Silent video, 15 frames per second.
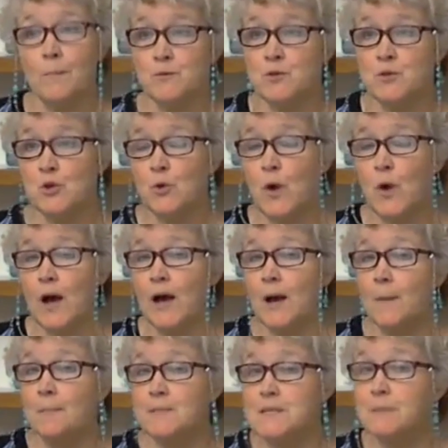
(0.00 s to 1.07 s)
do
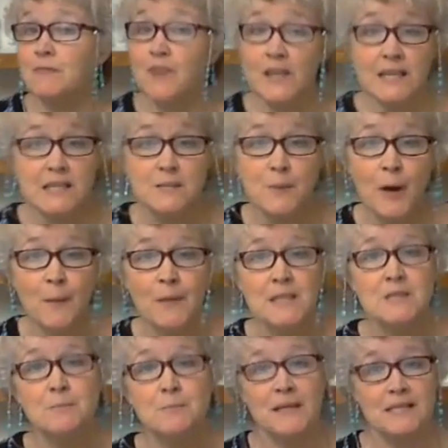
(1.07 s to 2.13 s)
some fun
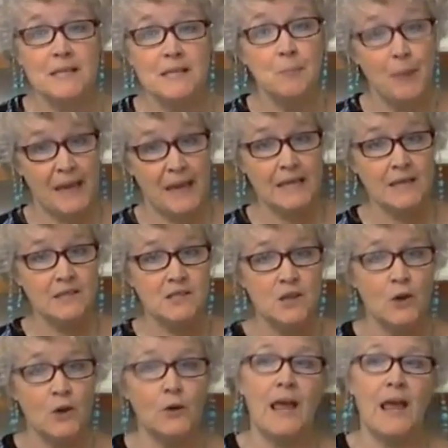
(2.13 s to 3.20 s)
experiments mixing baking
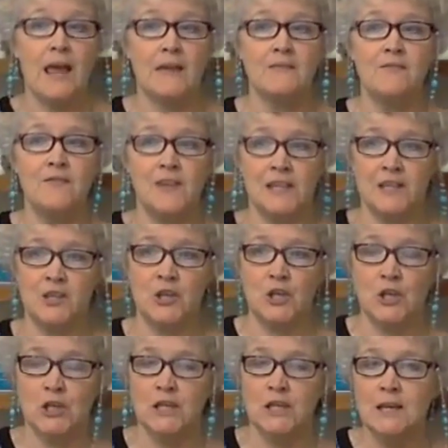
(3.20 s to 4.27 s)
soda and vinegar.